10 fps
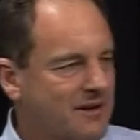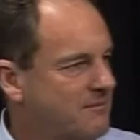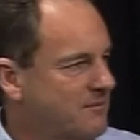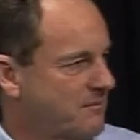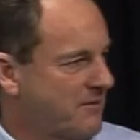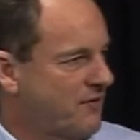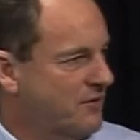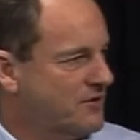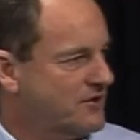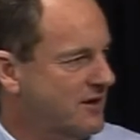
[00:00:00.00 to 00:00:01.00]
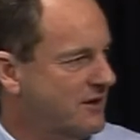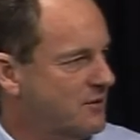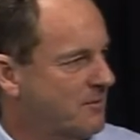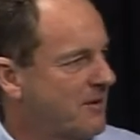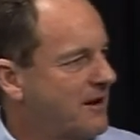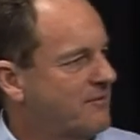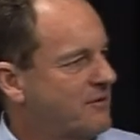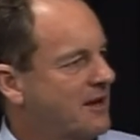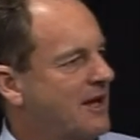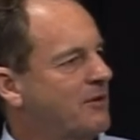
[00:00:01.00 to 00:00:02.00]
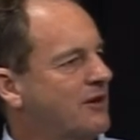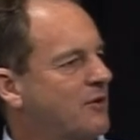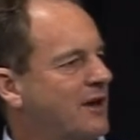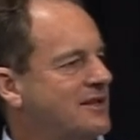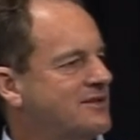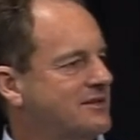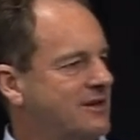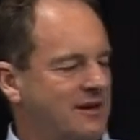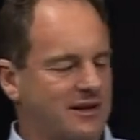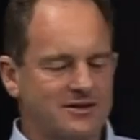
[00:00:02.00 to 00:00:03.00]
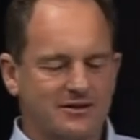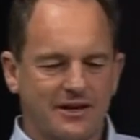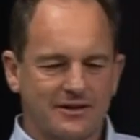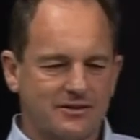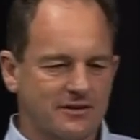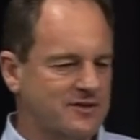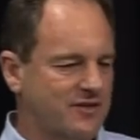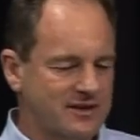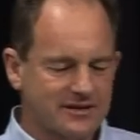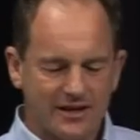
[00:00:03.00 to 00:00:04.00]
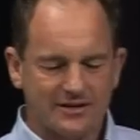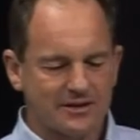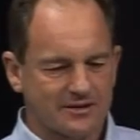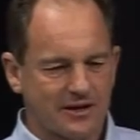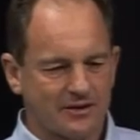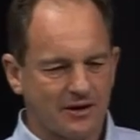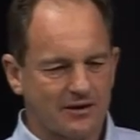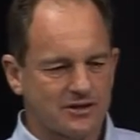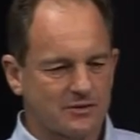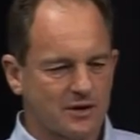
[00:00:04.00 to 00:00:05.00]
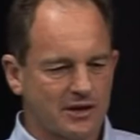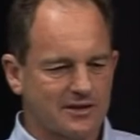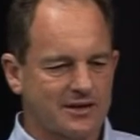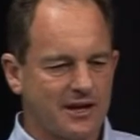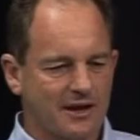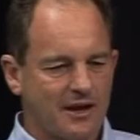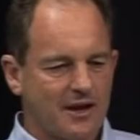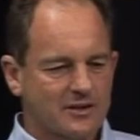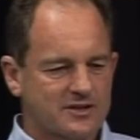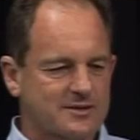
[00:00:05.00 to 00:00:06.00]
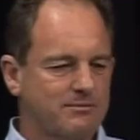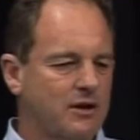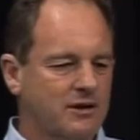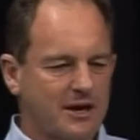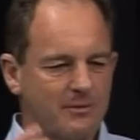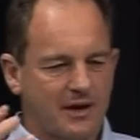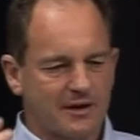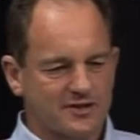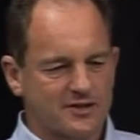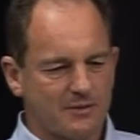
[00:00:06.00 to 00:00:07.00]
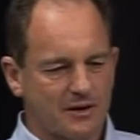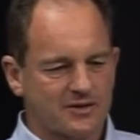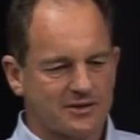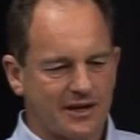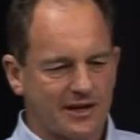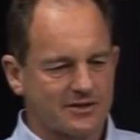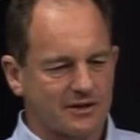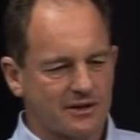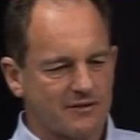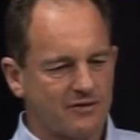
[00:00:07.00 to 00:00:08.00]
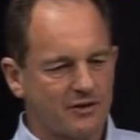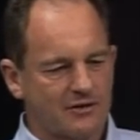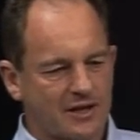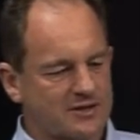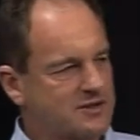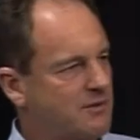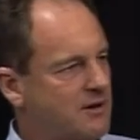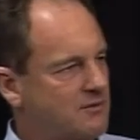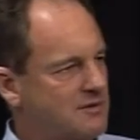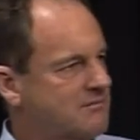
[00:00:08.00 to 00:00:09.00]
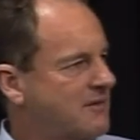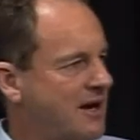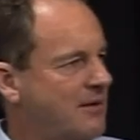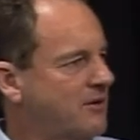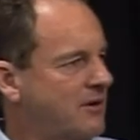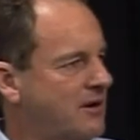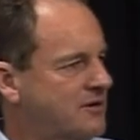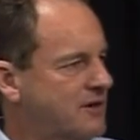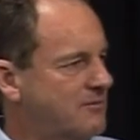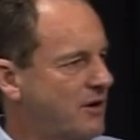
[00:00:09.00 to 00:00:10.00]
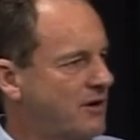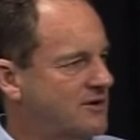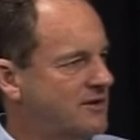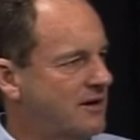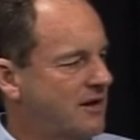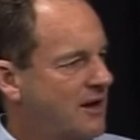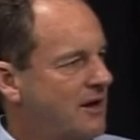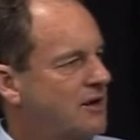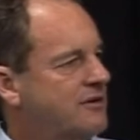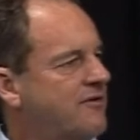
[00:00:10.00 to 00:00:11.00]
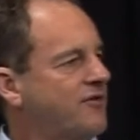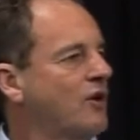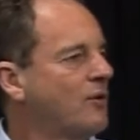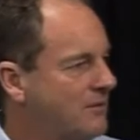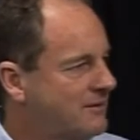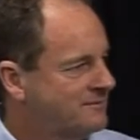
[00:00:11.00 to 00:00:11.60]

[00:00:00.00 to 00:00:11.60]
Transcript: come before the show from a company called Lanzatech. Lanzatech's got this fantastic technology where it can take the smoke coming out of smokestacks and convert that smoke with carbon dioxide, monoxide into fuel.